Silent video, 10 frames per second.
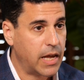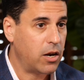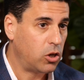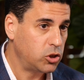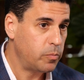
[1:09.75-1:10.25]

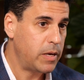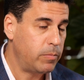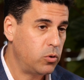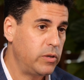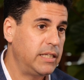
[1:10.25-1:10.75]
and also
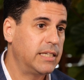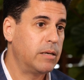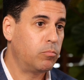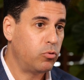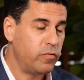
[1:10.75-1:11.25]
people who need to
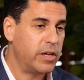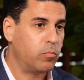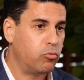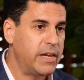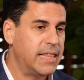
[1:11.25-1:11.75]
improve their
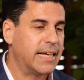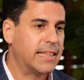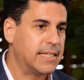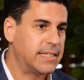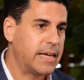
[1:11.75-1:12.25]
breathing
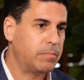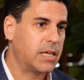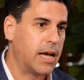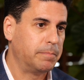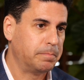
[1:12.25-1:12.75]
at the same
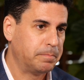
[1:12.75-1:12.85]
time.